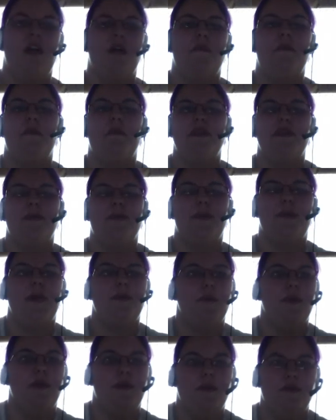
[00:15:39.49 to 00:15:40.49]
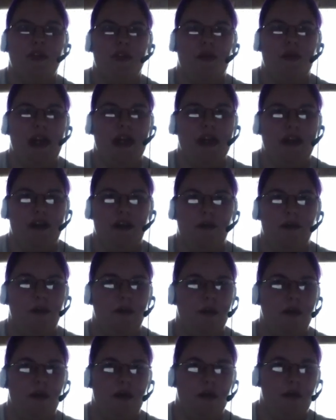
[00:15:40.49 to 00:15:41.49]
up a bunch of people and was threatening
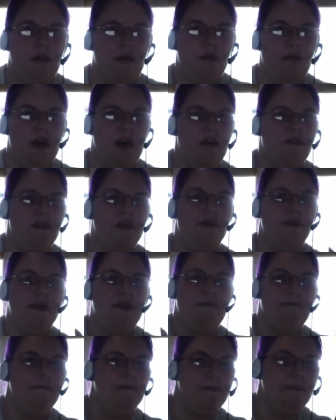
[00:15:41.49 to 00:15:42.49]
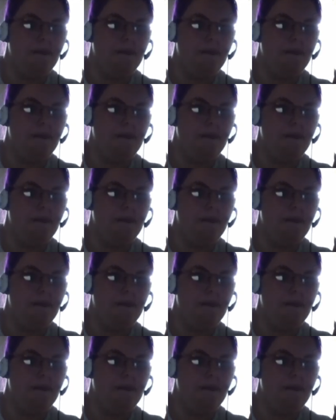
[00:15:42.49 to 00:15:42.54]
or, or whatever, but